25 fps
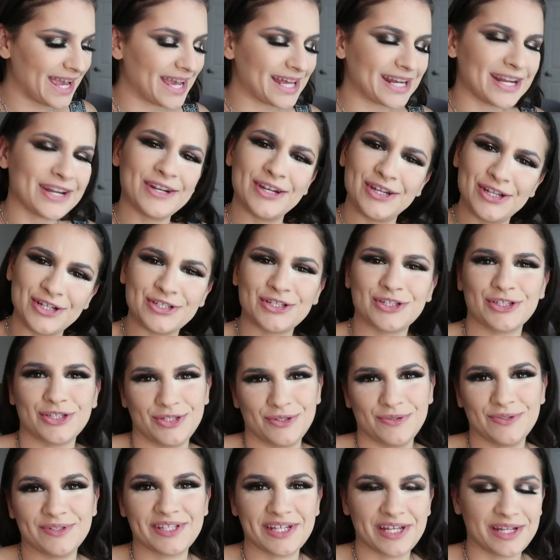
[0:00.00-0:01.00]
and I need to
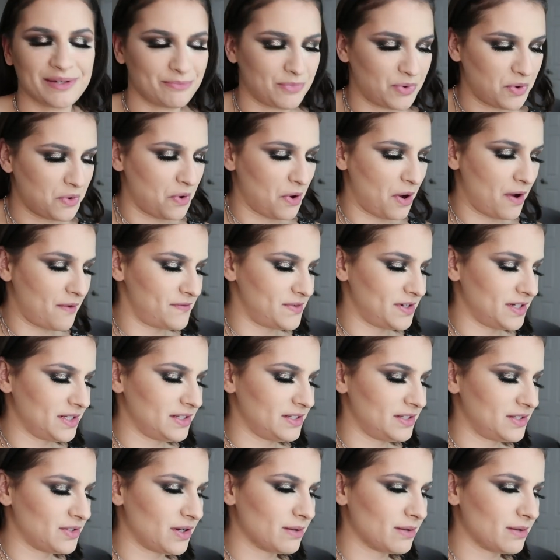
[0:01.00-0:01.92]
use it more often,